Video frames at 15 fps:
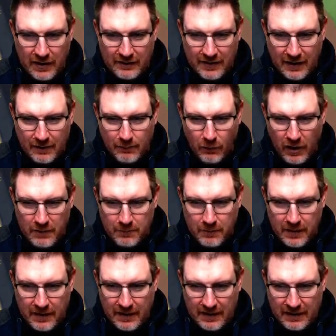as that might
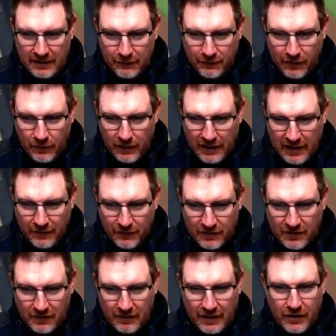be an infield hit for
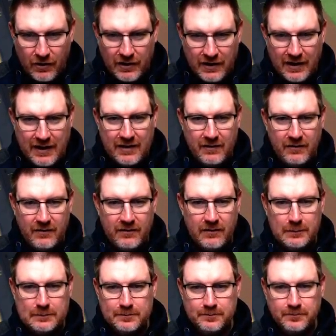DeLeon. It is.
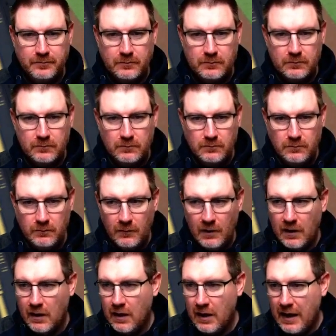
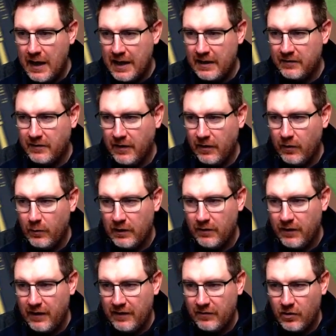And he's another one of
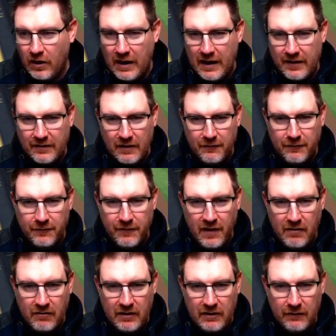these guys, a
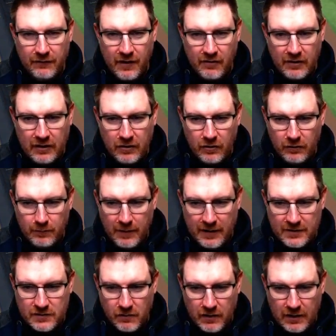very, very good
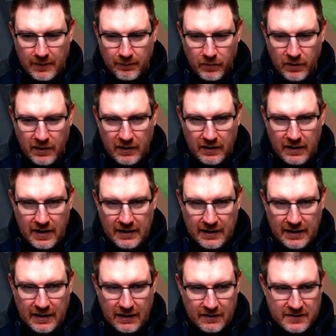base runner. Can he
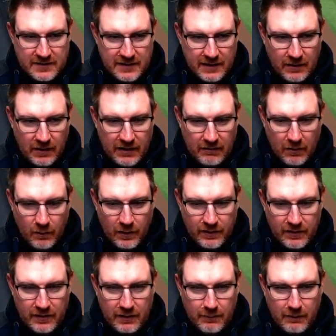get a steal here, I
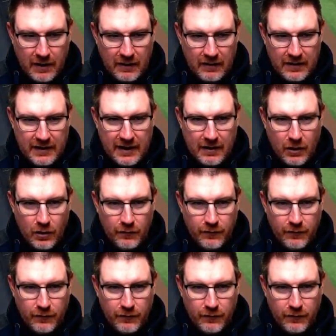wonder? Namala now 0